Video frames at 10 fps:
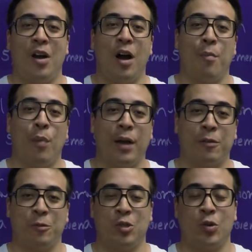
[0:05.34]
I'm
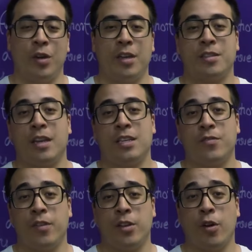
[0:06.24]
Michael Choi, and today's
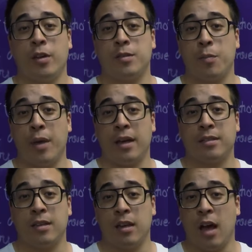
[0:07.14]
video is
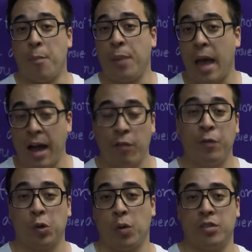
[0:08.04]
about a
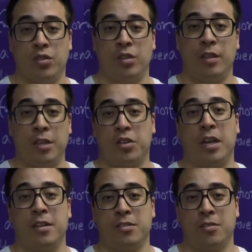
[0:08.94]
powerful question that you can
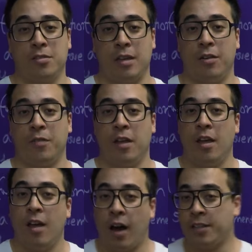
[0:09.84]
ask yourself.
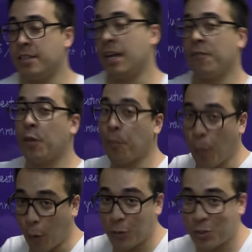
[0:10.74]
I did have the
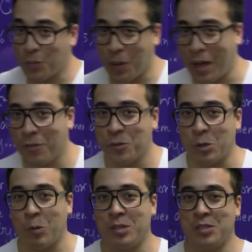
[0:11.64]
most powerful
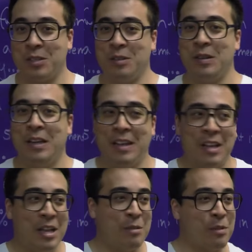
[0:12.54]
question,
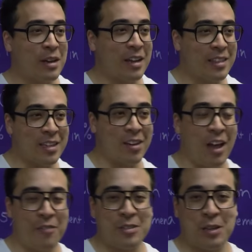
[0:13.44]
but I think
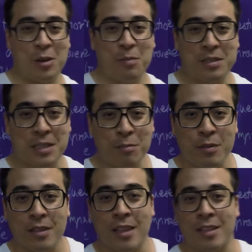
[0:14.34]
life is a little bit
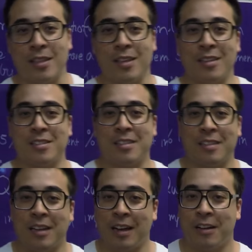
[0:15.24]
deeper than
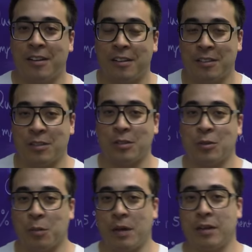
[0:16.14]
this. You can
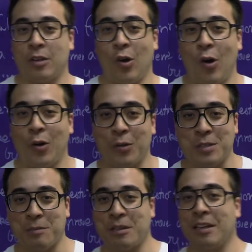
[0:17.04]
talk about God or
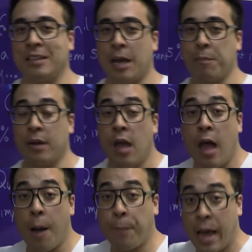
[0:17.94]
something like that, but
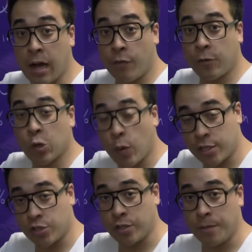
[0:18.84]
a powerful
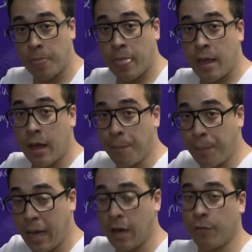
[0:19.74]
question
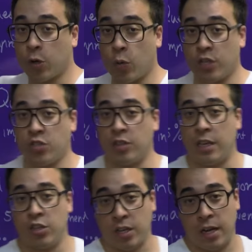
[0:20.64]

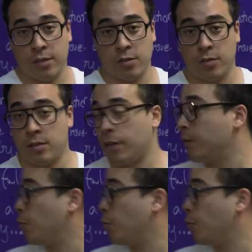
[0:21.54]
that you can ask yourself.